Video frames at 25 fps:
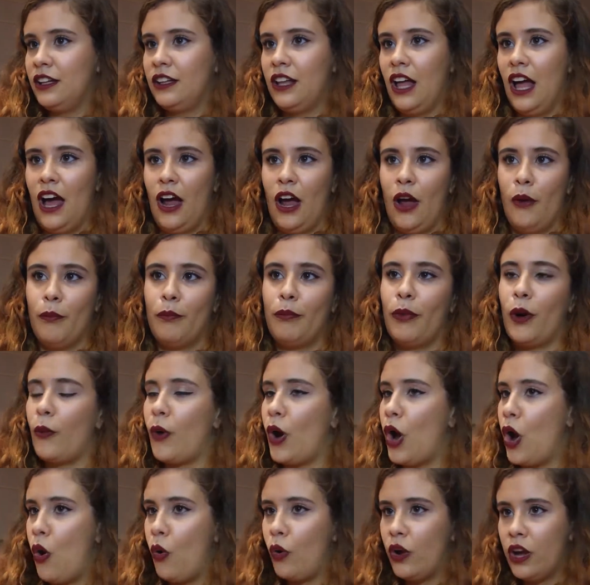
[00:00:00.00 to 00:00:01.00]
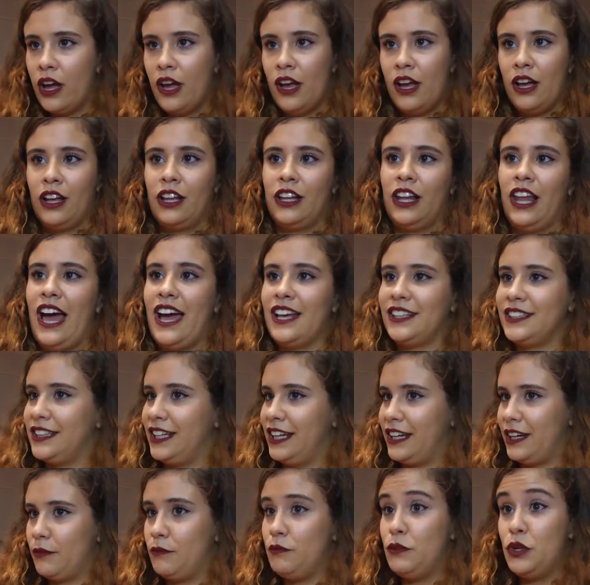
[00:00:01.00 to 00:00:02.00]
uh, Baroque,
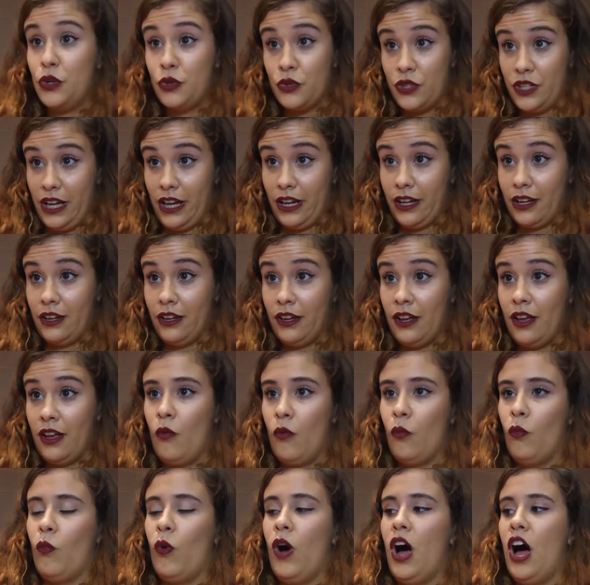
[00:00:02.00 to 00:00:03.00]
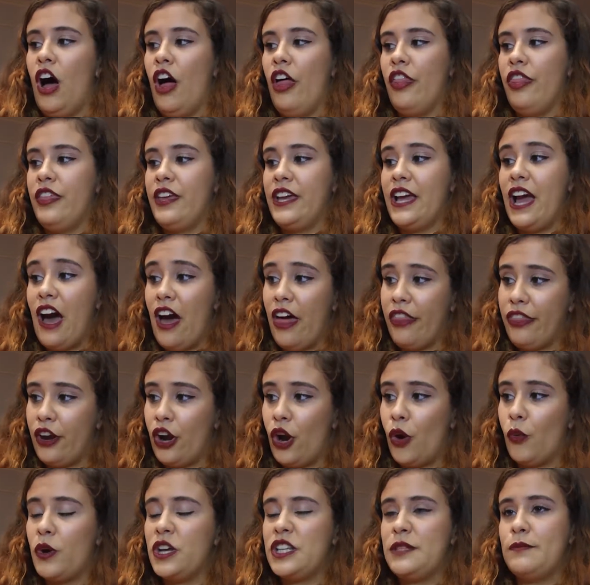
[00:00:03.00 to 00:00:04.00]
classic music while the
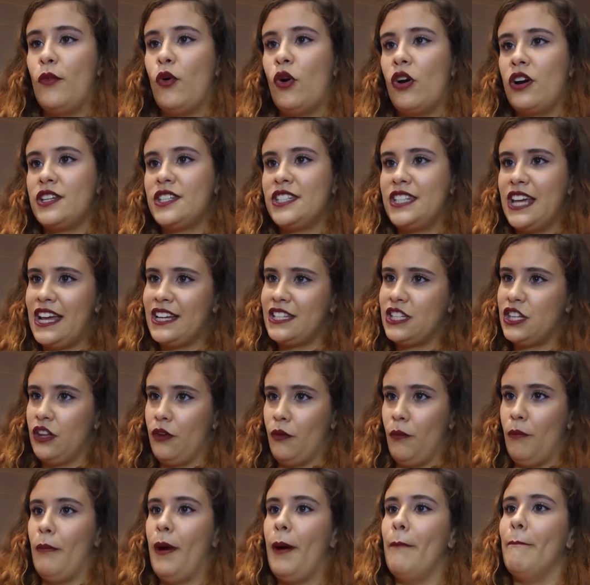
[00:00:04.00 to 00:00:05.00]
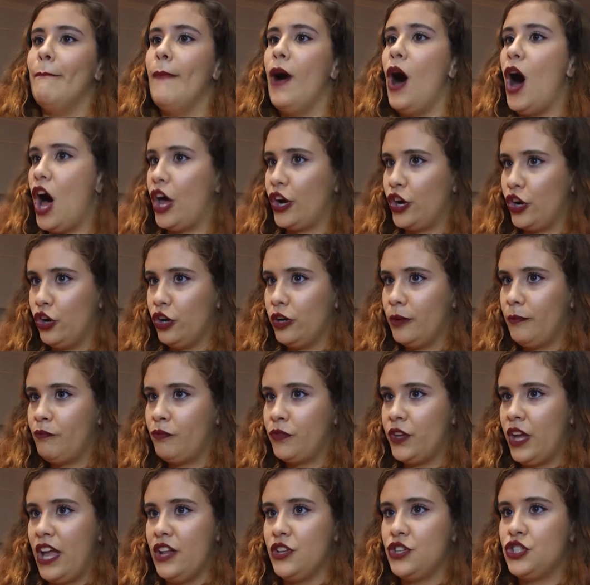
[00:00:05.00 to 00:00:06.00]
other was more set to modern,
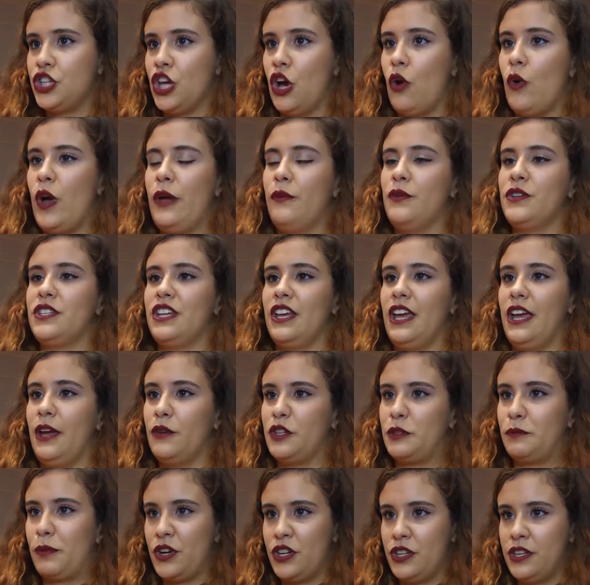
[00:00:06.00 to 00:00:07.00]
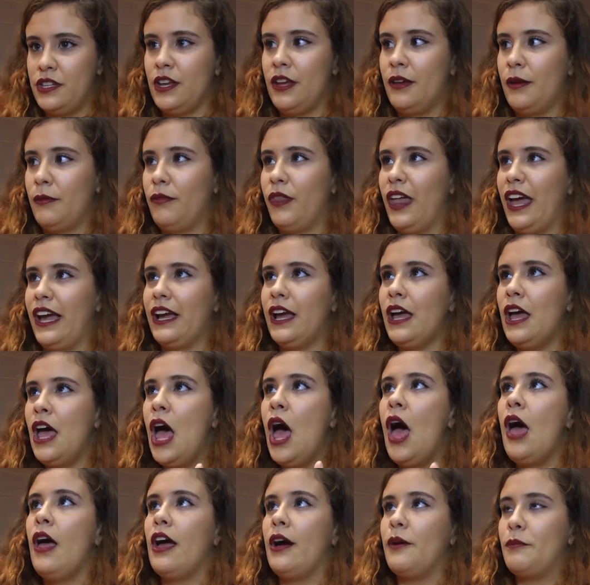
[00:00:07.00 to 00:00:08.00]
and so it was it was like
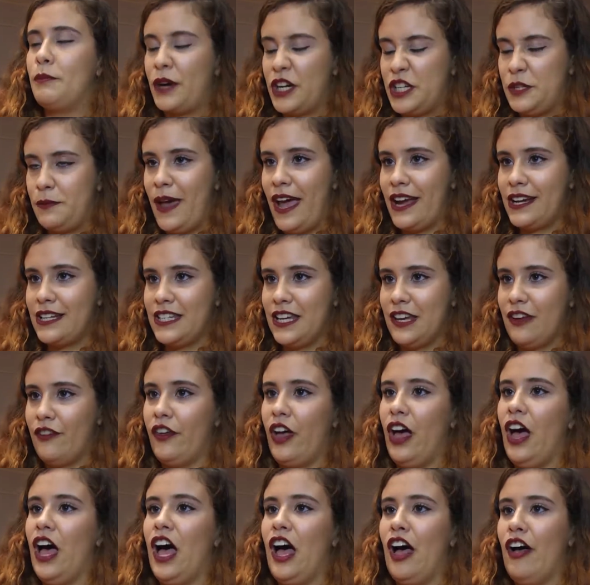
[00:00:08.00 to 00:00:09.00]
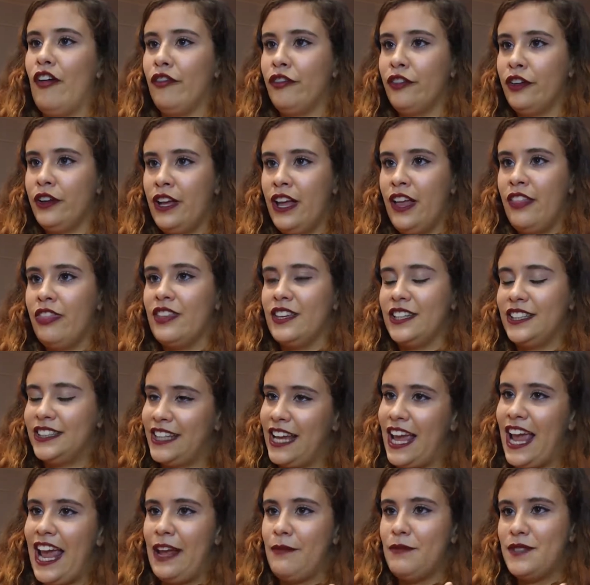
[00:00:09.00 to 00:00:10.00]
a perspective of the
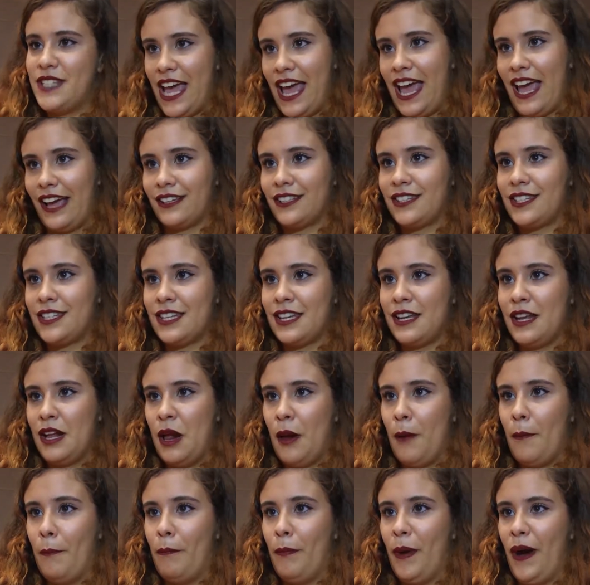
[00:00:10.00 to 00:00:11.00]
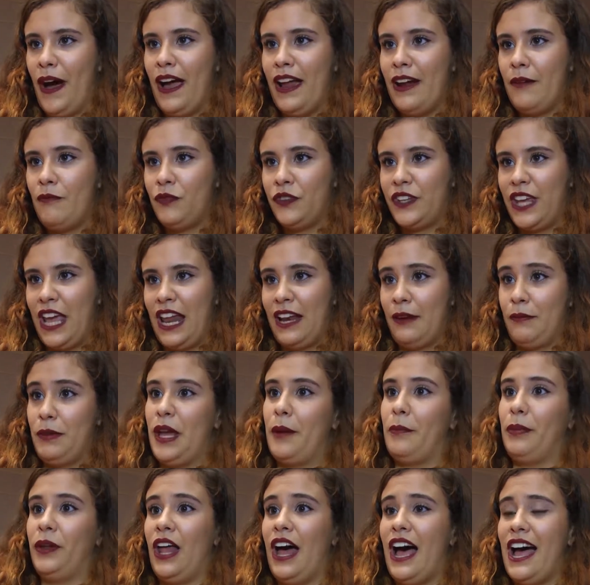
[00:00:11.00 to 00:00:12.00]
same text but can be
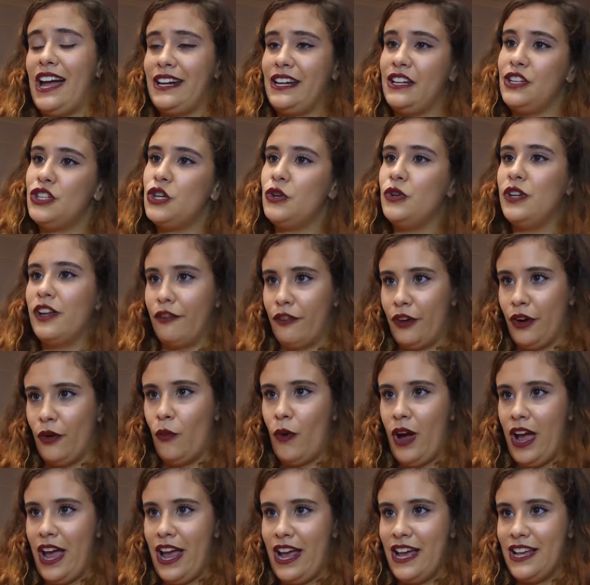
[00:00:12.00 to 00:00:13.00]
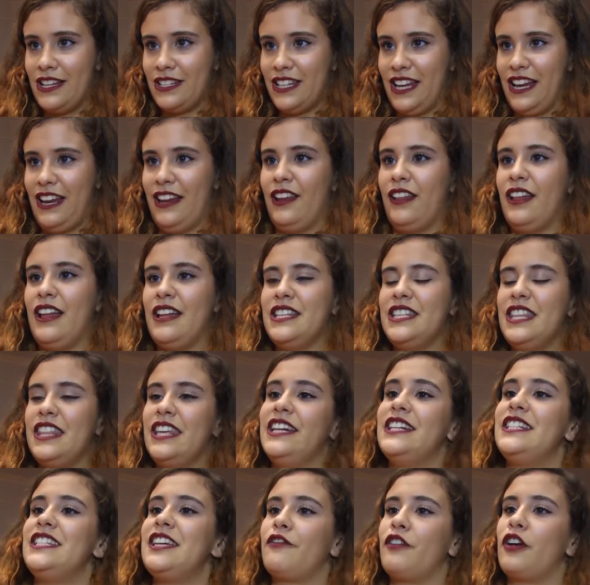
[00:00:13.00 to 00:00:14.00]
applied in two different ways and, and
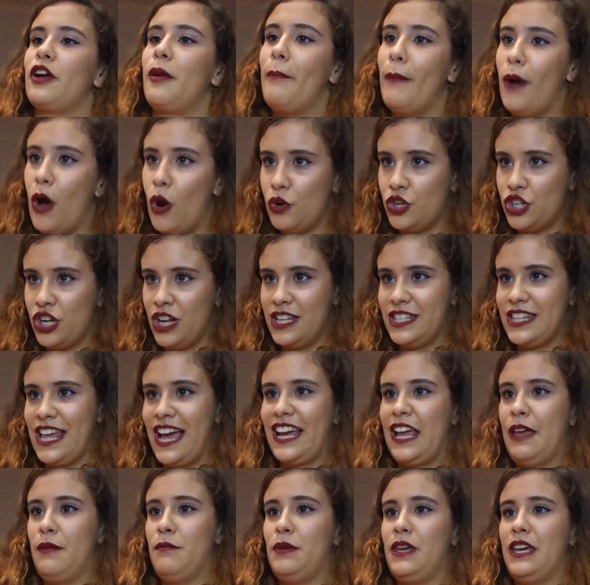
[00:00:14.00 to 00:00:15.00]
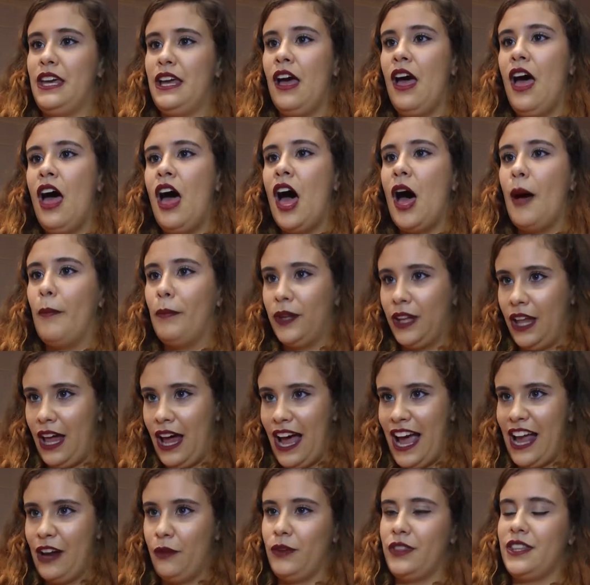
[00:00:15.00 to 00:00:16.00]
the different emotions that can be
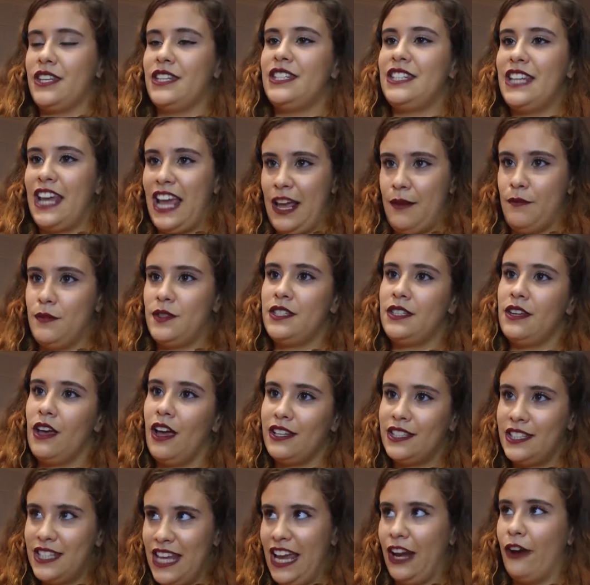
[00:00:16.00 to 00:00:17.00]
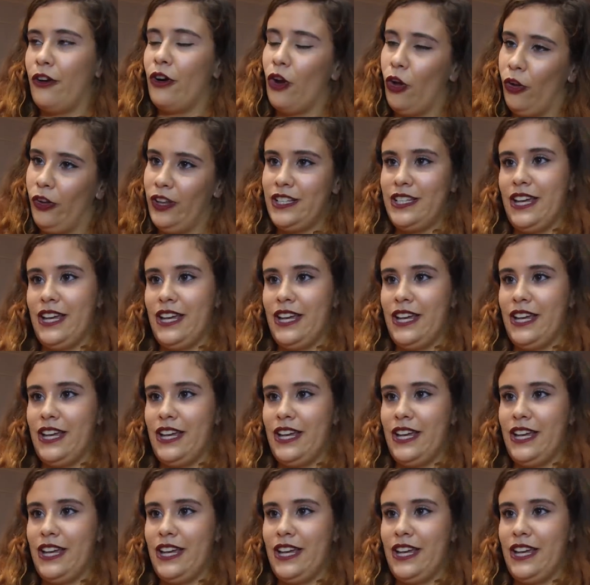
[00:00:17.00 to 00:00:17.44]
applied with the same sacred holy